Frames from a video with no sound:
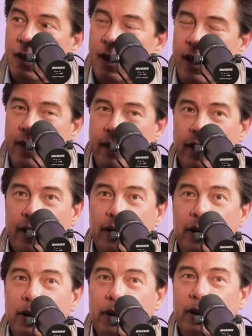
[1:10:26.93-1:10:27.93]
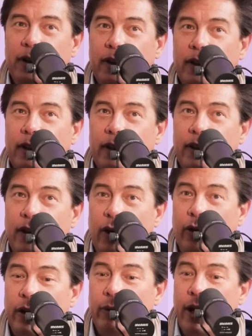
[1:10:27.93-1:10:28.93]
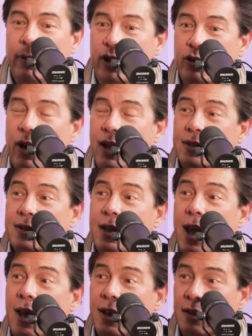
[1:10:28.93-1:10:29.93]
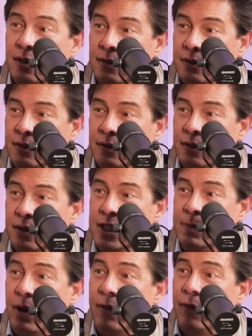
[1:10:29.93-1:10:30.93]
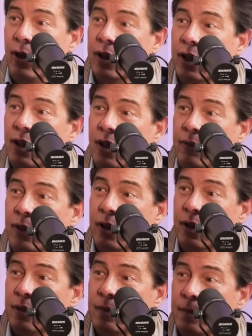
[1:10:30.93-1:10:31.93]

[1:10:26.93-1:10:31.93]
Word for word: I think the only way we transcend is by falling in love with it